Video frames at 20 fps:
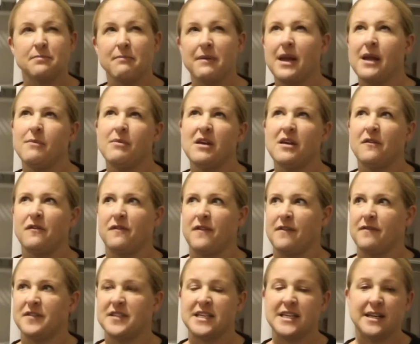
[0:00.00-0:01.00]
maybe
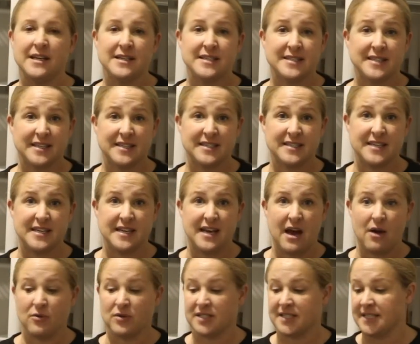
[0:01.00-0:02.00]
15 to 16
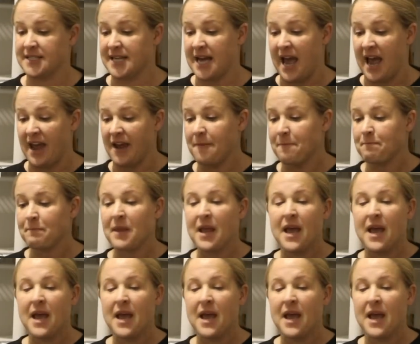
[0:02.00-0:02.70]
hours a day.